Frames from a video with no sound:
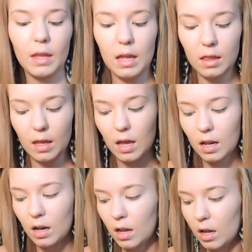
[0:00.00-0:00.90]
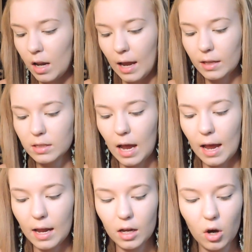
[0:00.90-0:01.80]
And then next
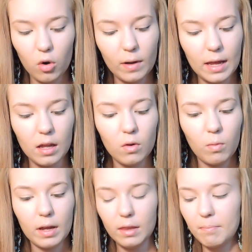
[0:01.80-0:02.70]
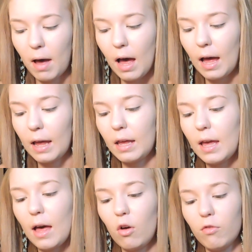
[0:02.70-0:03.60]
I go in with my
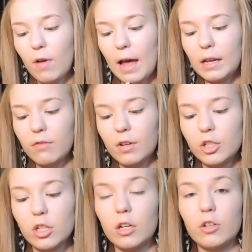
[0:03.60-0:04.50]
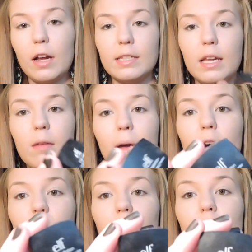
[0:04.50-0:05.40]
e.l.f. High Definition Under Eye Setting
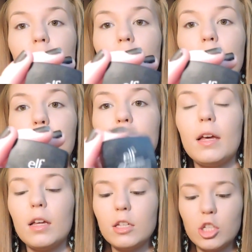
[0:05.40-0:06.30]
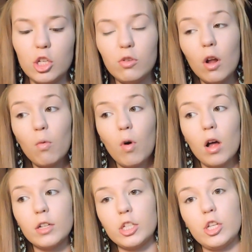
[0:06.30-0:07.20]
Powder, because you don't
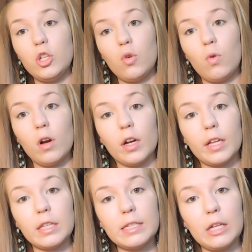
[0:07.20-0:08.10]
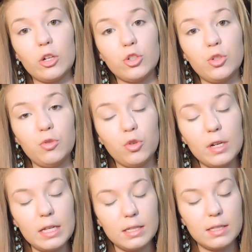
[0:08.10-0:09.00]
want your concealer to
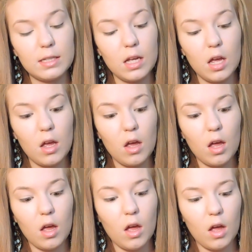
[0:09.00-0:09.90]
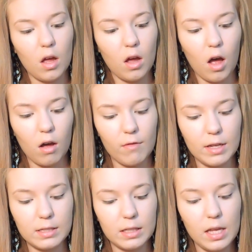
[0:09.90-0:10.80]
crease,
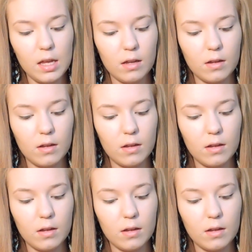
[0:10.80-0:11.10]
obviously.